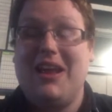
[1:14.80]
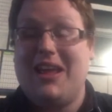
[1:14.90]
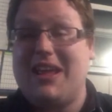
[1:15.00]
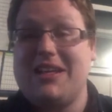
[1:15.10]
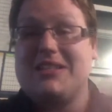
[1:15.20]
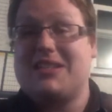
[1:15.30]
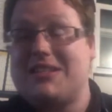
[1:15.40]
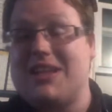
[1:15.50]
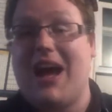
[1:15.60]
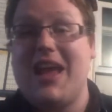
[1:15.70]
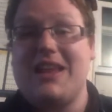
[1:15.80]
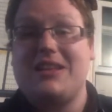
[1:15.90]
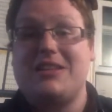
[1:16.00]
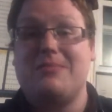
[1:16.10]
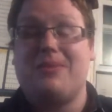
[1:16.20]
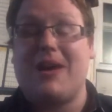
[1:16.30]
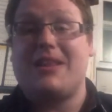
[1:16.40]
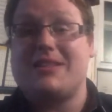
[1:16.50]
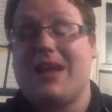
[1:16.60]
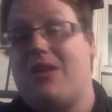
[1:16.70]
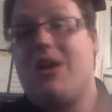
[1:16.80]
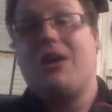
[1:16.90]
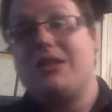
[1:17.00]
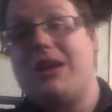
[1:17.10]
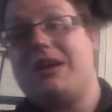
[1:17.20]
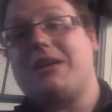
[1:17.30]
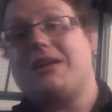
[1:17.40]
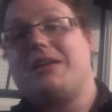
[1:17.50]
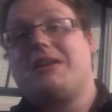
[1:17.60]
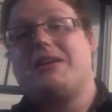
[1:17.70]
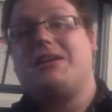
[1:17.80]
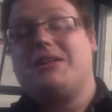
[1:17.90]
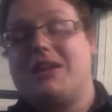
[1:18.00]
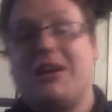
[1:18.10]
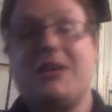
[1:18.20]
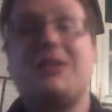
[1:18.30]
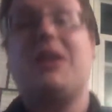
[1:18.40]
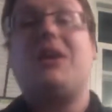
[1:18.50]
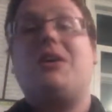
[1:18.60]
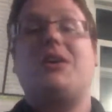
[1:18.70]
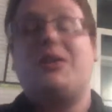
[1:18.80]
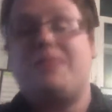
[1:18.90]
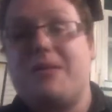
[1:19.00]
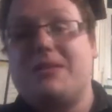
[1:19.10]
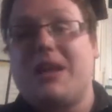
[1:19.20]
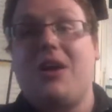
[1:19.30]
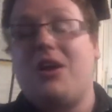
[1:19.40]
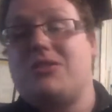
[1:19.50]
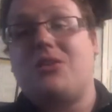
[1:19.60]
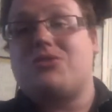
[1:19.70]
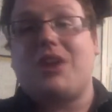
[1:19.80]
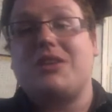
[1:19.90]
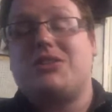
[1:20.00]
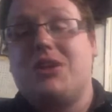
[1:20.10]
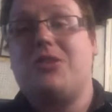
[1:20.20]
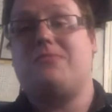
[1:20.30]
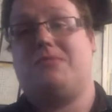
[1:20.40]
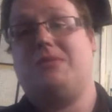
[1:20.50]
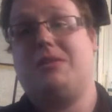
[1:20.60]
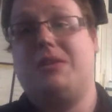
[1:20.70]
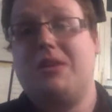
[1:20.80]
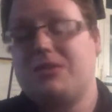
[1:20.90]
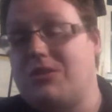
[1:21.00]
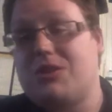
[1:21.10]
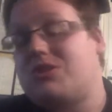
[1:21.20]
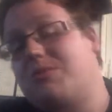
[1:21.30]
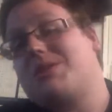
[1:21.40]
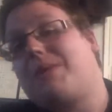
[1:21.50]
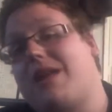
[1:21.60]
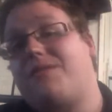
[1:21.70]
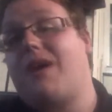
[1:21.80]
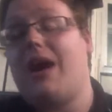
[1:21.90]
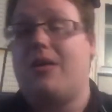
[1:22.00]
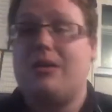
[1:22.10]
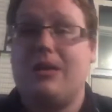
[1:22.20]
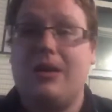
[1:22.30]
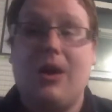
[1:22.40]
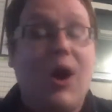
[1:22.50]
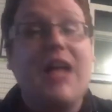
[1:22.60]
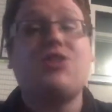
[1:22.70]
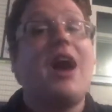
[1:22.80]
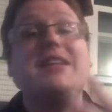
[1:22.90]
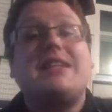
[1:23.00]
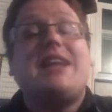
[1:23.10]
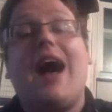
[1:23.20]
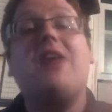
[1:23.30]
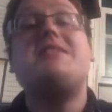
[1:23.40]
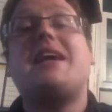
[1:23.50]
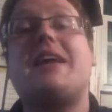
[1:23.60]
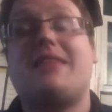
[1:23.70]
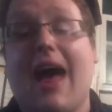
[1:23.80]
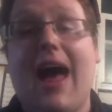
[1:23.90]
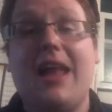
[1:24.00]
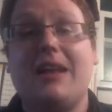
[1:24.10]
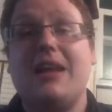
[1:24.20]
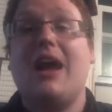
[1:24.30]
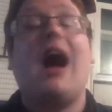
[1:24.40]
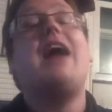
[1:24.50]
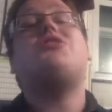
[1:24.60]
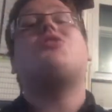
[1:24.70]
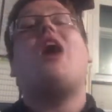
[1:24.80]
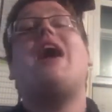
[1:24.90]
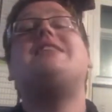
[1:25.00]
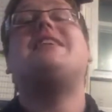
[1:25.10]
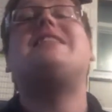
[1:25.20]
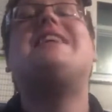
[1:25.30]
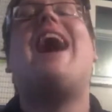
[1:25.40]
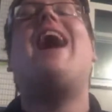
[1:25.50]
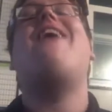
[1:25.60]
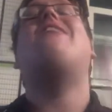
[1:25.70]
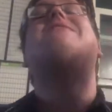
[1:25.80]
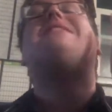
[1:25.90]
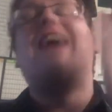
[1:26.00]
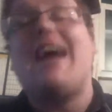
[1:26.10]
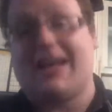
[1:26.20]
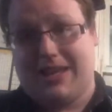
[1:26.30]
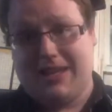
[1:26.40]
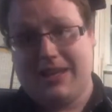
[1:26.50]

he has decided to bring this out. Look, look, people say, oh, don't trust Zoom. Don't trust Zoom, he's a pedophile. Well, I tried to tell Dick that. I tried to tell Dick.